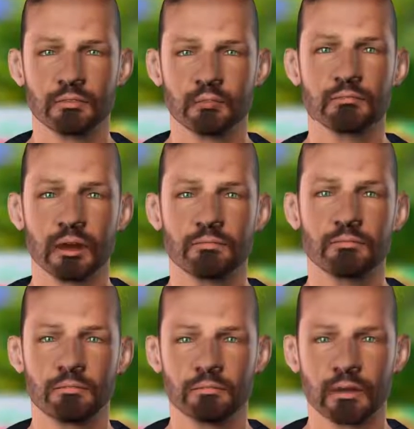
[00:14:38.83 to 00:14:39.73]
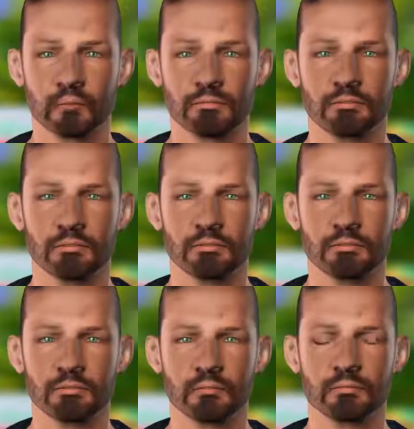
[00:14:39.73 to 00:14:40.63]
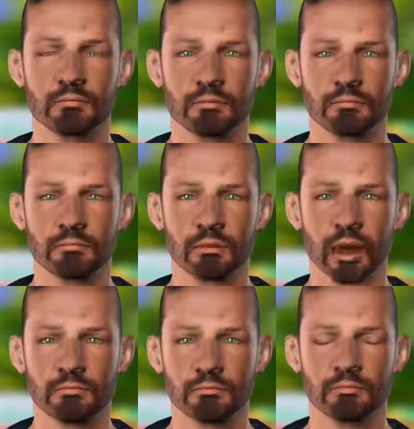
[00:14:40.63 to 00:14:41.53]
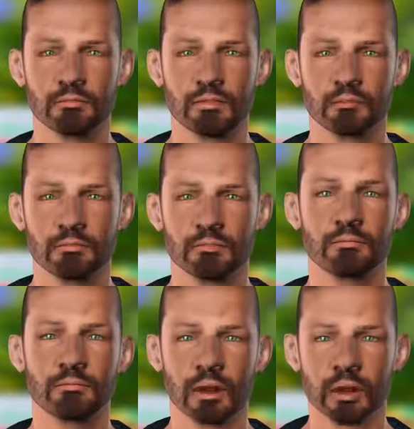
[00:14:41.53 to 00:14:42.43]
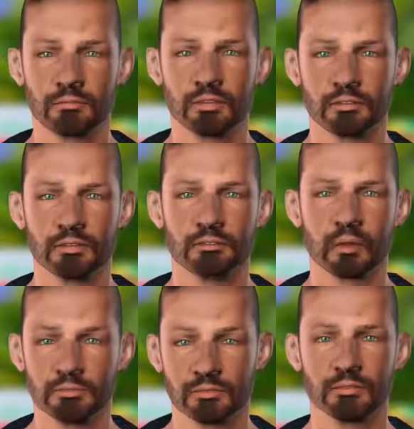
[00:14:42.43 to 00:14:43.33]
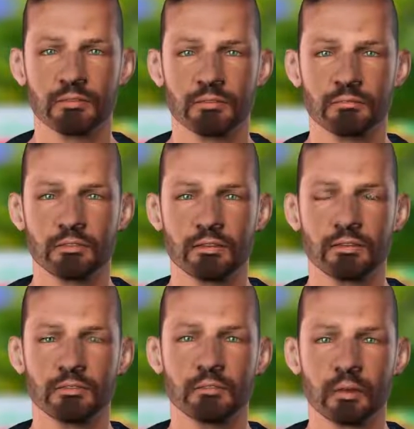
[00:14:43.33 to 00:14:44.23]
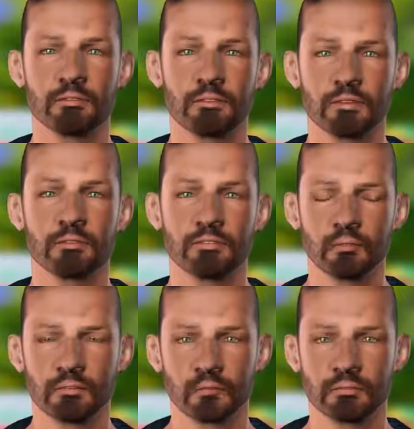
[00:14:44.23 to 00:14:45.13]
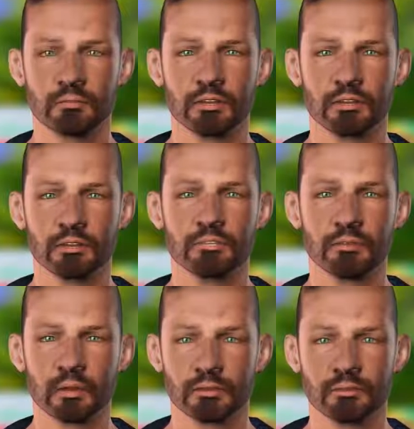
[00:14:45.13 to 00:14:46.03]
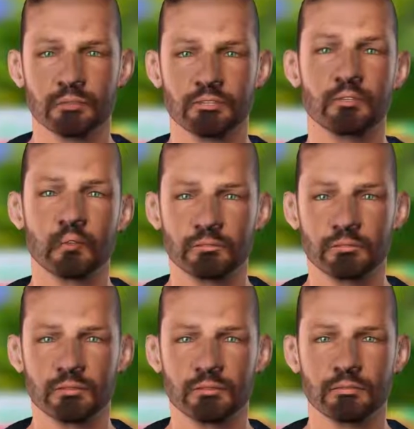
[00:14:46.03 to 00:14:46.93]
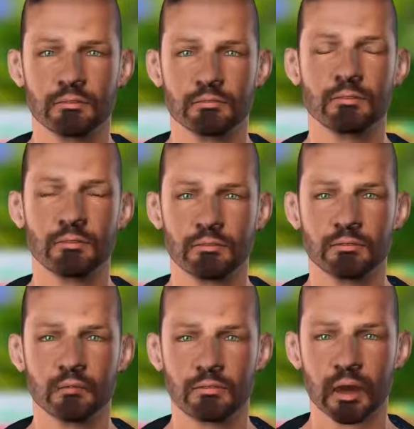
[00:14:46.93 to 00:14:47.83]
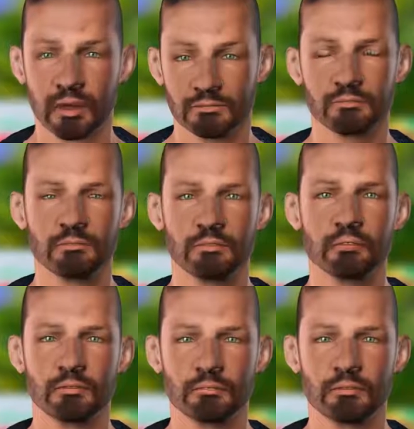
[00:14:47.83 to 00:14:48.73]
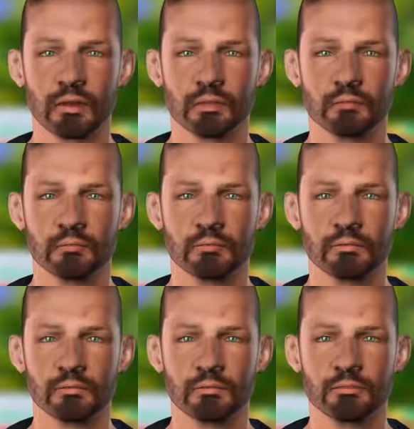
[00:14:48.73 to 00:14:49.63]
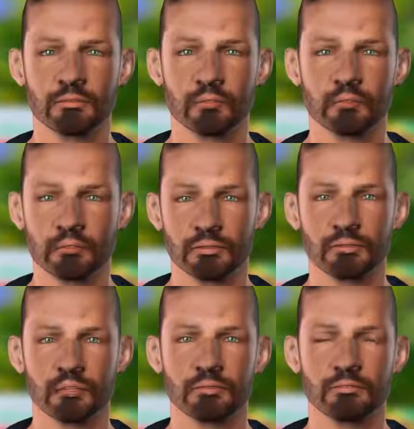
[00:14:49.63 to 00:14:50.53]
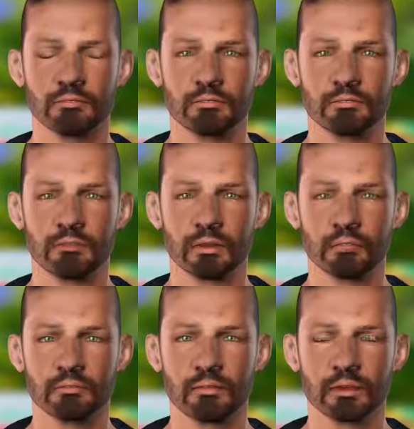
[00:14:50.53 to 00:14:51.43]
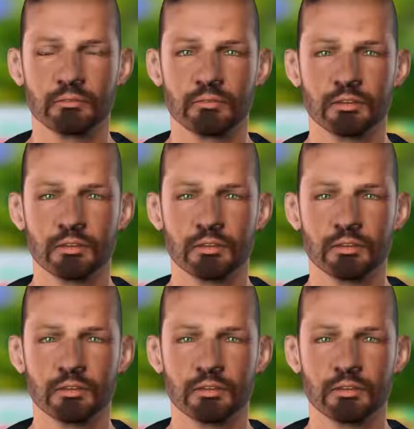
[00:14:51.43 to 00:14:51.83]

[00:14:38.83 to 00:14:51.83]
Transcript: When Prophet Muhammad, may peace be upon him, when people wanted to kill him, even though they did not believe in his message, they still trusted with him with the most worldly possession, the most expensive one.